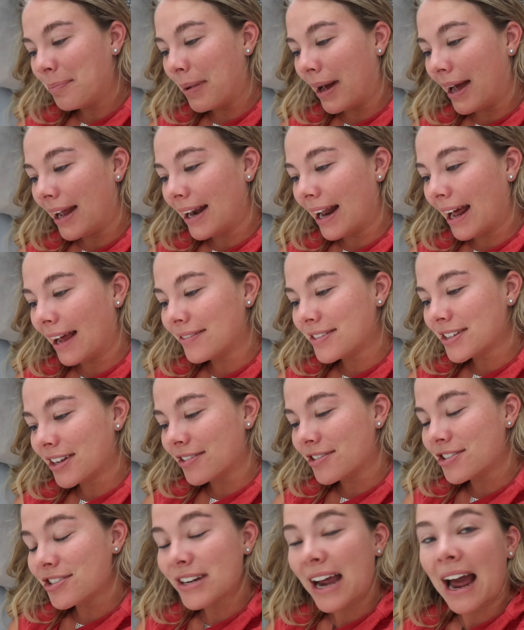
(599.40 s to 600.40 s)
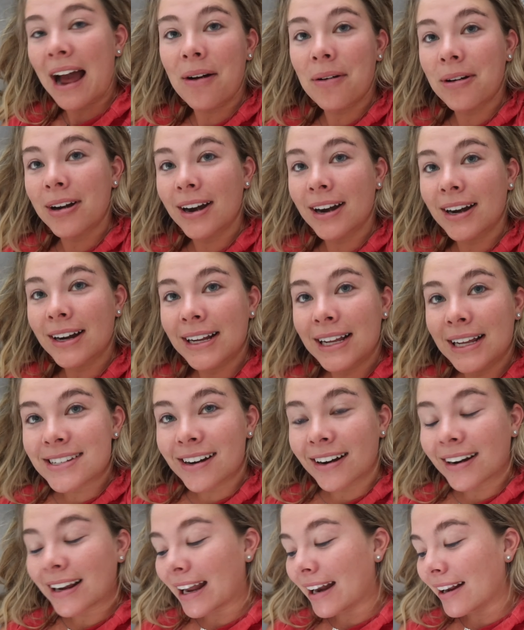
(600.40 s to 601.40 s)
but I have to go shower,
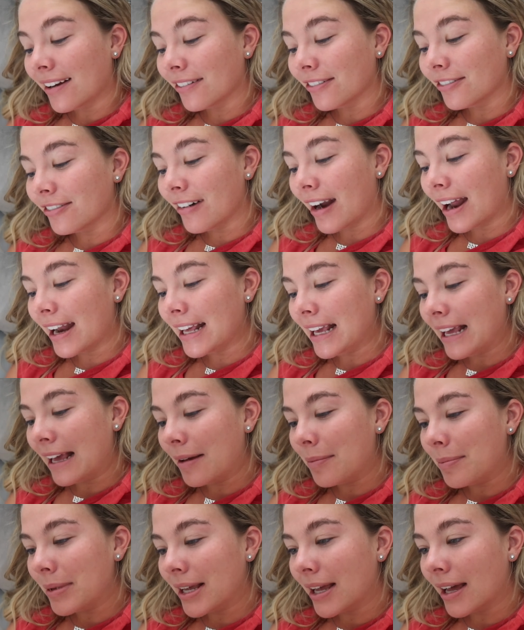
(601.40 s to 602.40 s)
start getting ready